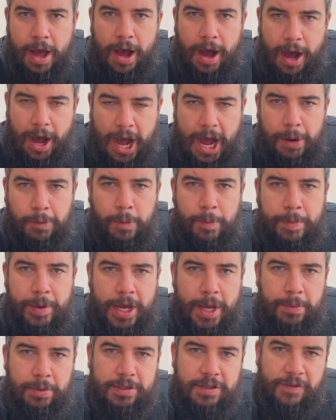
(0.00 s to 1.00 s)
I would
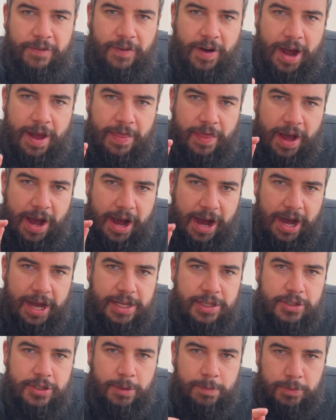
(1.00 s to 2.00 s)
be able to find that
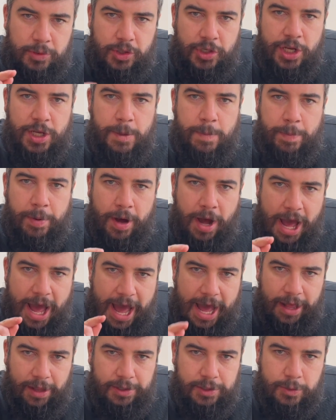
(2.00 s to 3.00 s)
item
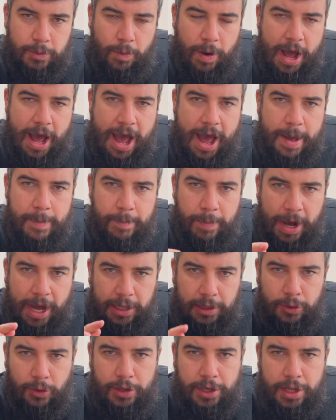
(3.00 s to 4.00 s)
cheaper elsewhere
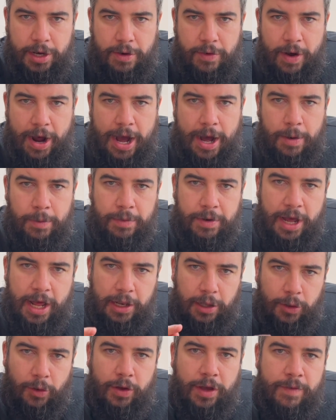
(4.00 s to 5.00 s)
by looking around
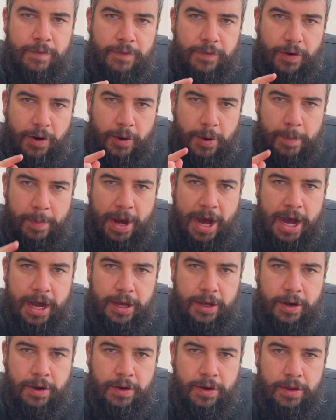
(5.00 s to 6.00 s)
and looking for a
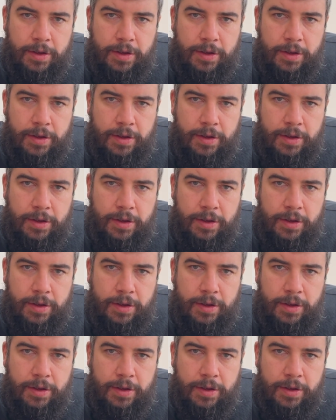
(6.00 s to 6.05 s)
bargain.